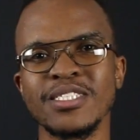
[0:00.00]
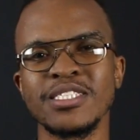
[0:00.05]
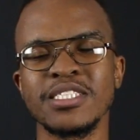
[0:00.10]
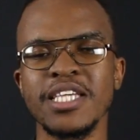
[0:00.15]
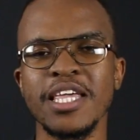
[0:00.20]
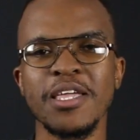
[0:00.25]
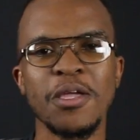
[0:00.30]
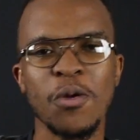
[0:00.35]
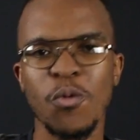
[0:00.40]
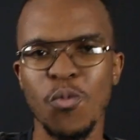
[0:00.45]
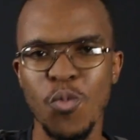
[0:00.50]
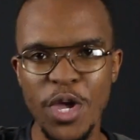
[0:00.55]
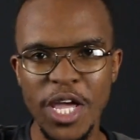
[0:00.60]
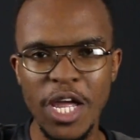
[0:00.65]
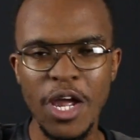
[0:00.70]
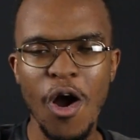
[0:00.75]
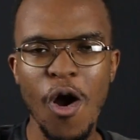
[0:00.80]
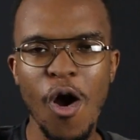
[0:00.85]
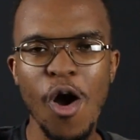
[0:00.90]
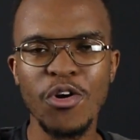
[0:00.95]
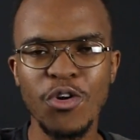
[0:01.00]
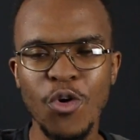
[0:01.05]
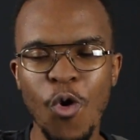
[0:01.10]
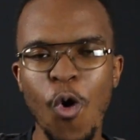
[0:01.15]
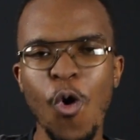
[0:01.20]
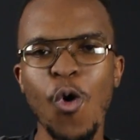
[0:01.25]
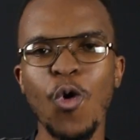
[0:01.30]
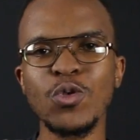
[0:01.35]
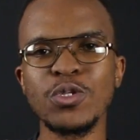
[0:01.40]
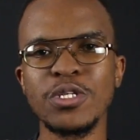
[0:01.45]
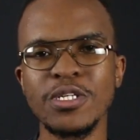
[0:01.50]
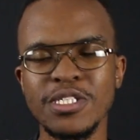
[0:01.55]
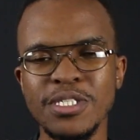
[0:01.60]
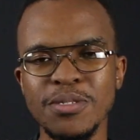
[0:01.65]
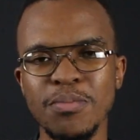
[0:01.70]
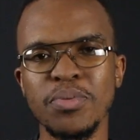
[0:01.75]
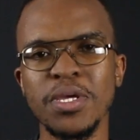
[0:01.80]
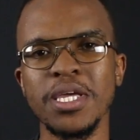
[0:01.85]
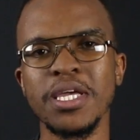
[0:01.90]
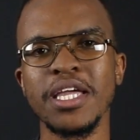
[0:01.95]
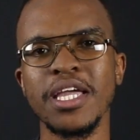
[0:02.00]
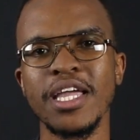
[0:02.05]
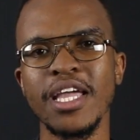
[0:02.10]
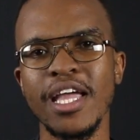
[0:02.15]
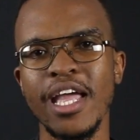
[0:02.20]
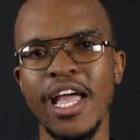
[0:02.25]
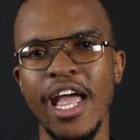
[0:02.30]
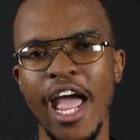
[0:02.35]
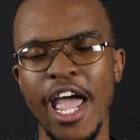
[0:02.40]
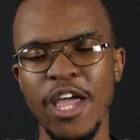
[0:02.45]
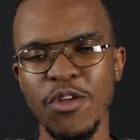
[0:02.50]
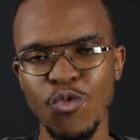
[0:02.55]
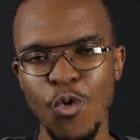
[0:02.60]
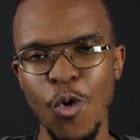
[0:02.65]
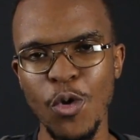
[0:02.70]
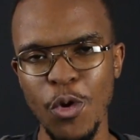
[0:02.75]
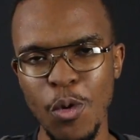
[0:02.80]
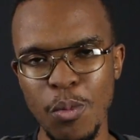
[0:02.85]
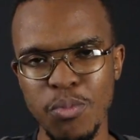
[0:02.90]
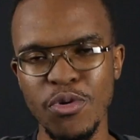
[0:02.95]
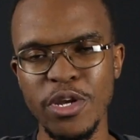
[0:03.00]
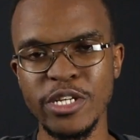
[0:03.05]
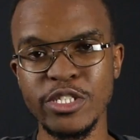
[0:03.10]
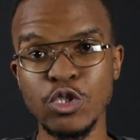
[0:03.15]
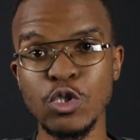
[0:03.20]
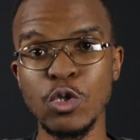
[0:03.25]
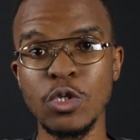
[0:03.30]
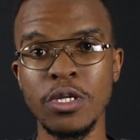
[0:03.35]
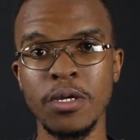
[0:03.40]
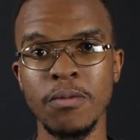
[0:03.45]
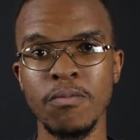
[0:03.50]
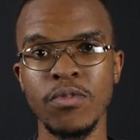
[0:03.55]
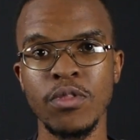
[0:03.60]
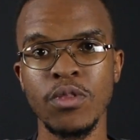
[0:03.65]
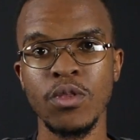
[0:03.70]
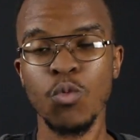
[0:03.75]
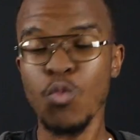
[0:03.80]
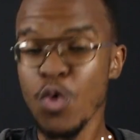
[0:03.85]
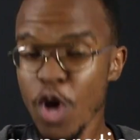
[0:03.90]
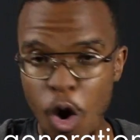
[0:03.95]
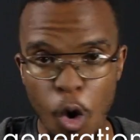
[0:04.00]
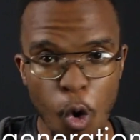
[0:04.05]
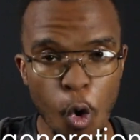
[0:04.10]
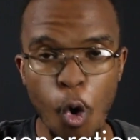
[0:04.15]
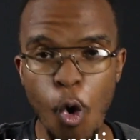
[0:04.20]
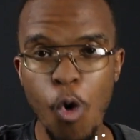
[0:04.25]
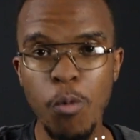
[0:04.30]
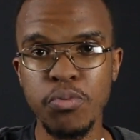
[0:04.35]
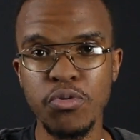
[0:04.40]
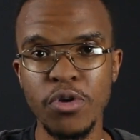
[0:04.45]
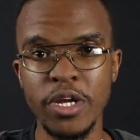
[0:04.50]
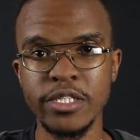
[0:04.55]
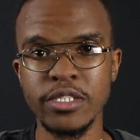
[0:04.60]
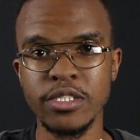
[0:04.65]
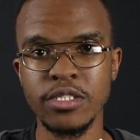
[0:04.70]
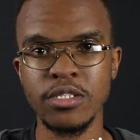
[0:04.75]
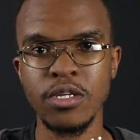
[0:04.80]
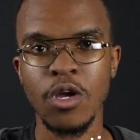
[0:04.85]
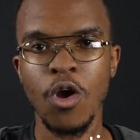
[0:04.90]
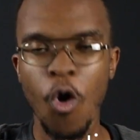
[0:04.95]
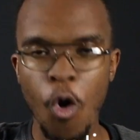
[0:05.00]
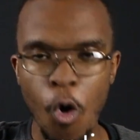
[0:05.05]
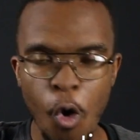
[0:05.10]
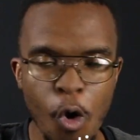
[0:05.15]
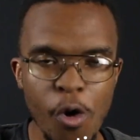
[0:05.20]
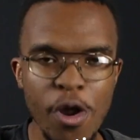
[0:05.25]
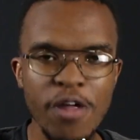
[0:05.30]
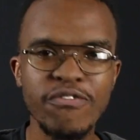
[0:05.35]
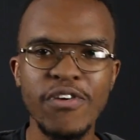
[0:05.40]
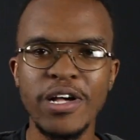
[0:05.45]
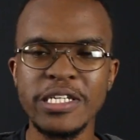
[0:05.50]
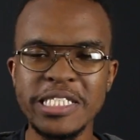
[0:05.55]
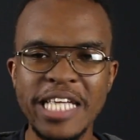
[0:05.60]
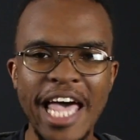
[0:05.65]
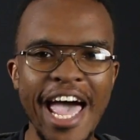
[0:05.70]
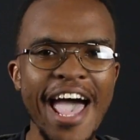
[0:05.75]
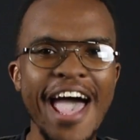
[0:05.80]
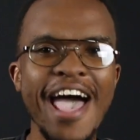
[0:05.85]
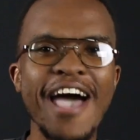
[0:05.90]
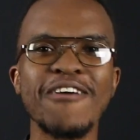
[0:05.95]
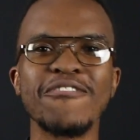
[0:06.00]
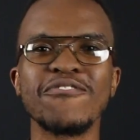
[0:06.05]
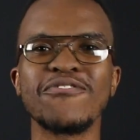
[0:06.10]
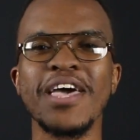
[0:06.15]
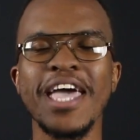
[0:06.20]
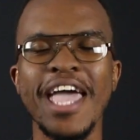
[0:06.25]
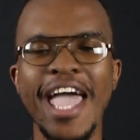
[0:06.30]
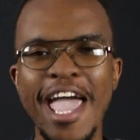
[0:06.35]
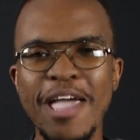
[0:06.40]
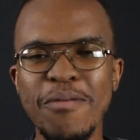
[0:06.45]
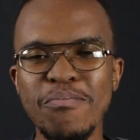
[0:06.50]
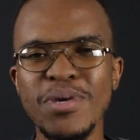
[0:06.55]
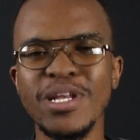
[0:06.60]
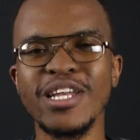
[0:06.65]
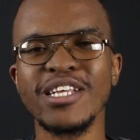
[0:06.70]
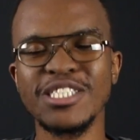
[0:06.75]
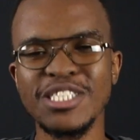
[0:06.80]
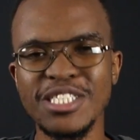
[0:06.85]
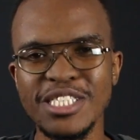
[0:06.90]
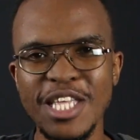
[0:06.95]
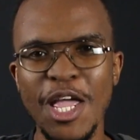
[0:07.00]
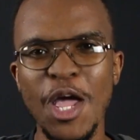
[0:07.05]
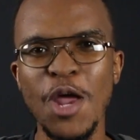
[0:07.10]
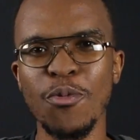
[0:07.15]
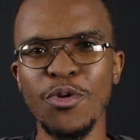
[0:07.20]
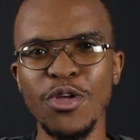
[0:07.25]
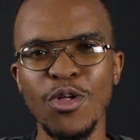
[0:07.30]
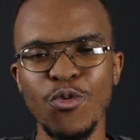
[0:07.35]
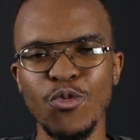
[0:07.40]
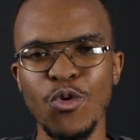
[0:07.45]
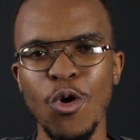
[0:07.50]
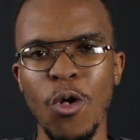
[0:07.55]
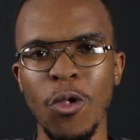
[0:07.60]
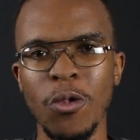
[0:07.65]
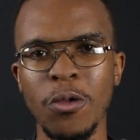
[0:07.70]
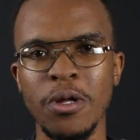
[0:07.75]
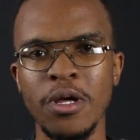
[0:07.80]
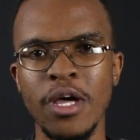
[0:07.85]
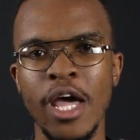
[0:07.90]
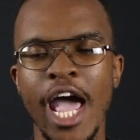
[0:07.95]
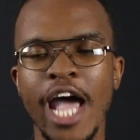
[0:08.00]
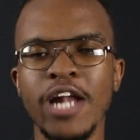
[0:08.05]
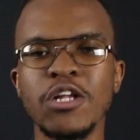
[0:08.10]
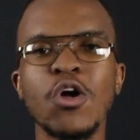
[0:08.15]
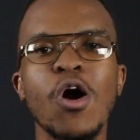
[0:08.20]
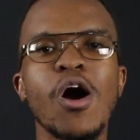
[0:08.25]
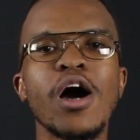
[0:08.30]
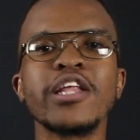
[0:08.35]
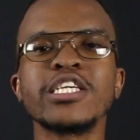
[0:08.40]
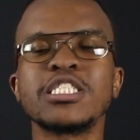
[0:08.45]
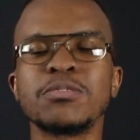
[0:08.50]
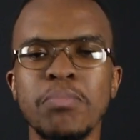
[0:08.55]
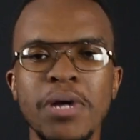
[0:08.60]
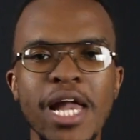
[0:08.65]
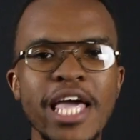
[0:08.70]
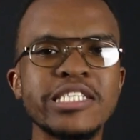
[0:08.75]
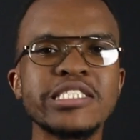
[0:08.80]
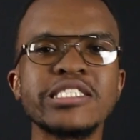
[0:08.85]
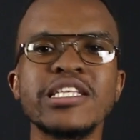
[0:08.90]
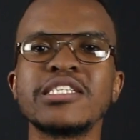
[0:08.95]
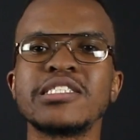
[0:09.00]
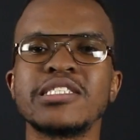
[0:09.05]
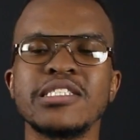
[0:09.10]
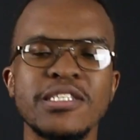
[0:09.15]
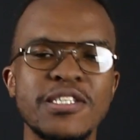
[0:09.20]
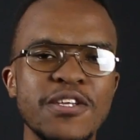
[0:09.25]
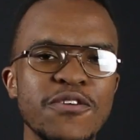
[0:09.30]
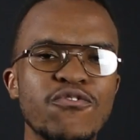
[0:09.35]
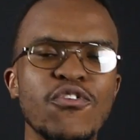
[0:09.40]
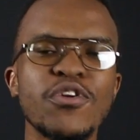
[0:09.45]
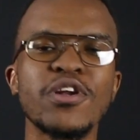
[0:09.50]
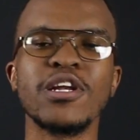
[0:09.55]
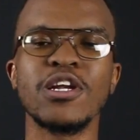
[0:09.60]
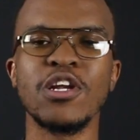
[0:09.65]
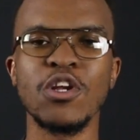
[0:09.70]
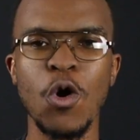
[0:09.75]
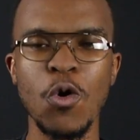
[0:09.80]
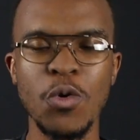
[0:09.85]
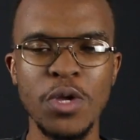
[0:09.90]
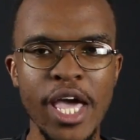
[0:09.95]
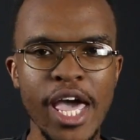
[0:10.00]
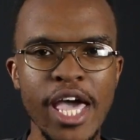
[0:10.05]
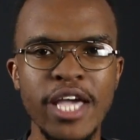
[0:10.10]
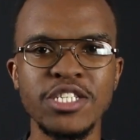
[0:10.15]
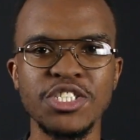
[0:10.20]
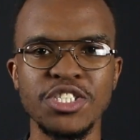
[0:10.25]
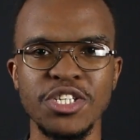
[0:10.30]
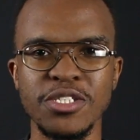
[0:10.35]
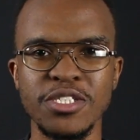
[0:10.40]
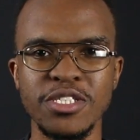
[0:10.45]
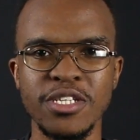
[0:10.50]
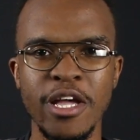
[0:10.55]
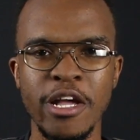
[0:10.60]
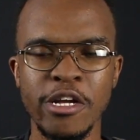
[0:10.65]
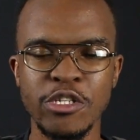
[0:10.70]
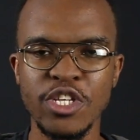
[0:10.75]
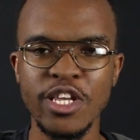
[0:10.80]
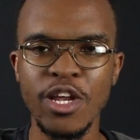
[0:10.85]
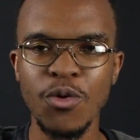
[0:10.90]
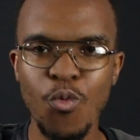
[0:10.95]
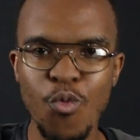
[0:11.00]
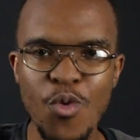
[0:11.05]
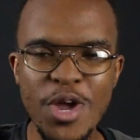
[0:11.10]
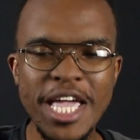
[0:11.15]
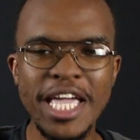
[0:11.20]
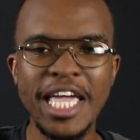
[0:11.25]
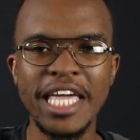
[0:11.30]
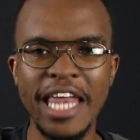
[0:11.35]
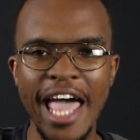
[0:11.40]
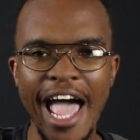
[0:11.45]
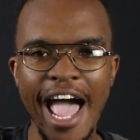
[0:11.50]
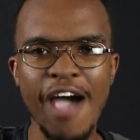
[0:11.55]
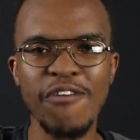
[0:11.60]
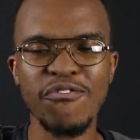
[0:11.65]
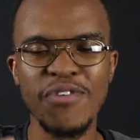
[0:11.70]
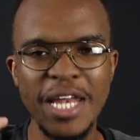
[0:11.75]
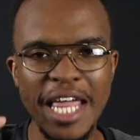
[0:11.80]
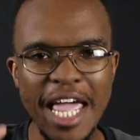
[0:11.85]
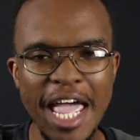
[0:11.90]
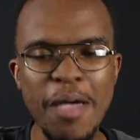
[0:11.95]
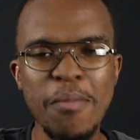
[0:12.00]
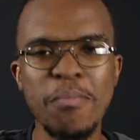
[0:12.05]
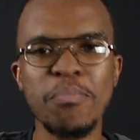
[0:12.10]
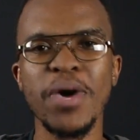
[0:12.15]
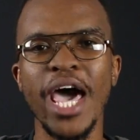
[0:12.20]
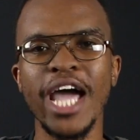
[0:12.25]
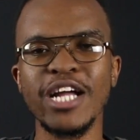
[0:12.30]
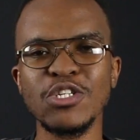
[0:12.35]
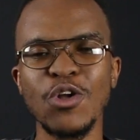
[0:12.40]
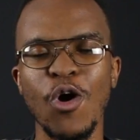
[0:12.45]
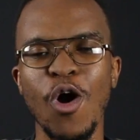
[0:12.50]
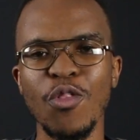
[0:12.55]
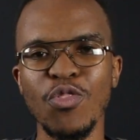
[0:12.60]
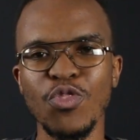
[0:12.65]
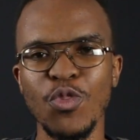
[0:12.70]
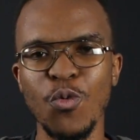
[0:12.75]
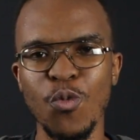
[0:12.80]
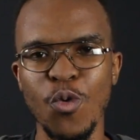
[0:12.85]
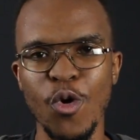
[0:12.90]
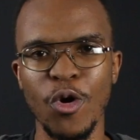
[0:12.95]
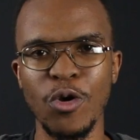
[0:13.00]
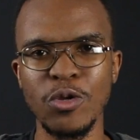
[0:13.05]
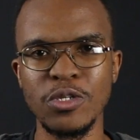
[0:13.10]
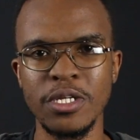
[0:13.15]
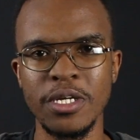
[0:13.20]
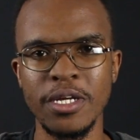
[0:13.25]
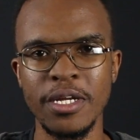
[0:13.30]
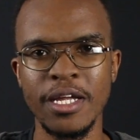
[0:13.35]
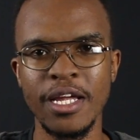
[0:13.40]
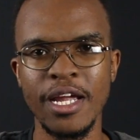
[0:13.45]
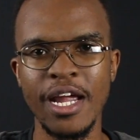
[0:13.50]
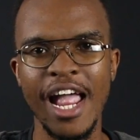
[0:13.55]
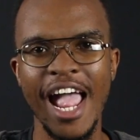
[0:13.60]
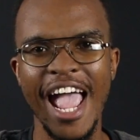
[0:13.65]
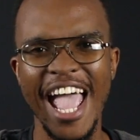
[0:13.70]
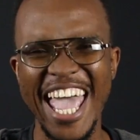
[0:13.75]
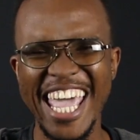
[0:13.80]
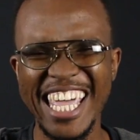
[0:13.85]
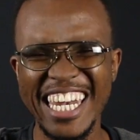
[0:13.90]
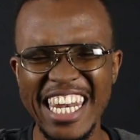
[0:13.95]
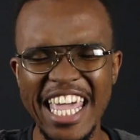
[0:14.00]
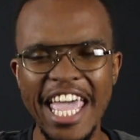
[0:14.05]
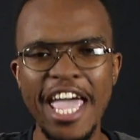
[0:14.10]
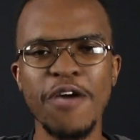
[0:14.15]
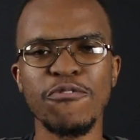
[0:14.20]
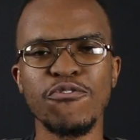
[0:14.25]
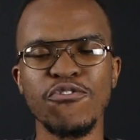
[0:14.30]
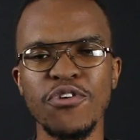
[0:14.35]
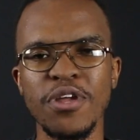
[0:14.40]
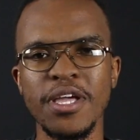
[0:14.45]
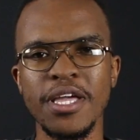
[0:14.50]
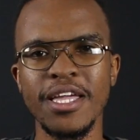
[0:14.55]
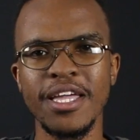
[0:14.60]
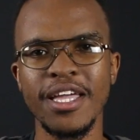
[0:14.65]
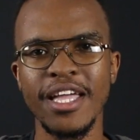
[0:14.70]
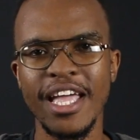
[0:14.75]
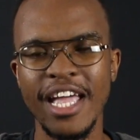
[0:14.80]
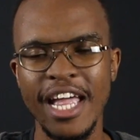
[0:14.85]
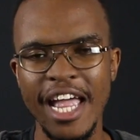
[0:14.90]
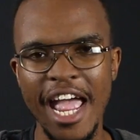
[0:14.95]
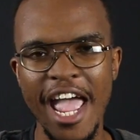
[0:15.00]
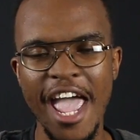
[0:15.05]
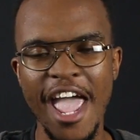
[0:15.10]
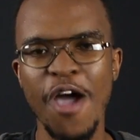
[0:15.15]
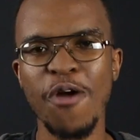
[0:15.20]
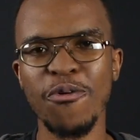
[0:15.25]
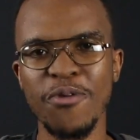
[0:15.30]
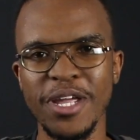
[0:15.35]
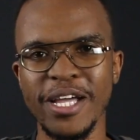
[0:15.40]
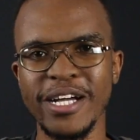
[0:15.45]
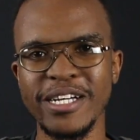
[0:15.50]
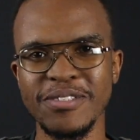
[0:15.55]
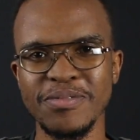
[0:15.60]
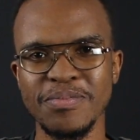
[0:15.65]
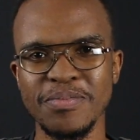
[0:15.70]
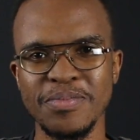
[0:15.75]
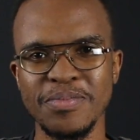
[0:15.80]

See, we are called to be a royal priesthood. We are all priests. All of us have a ministerial role, and God has placed us in different locations so that we can have an impact on the world in every area.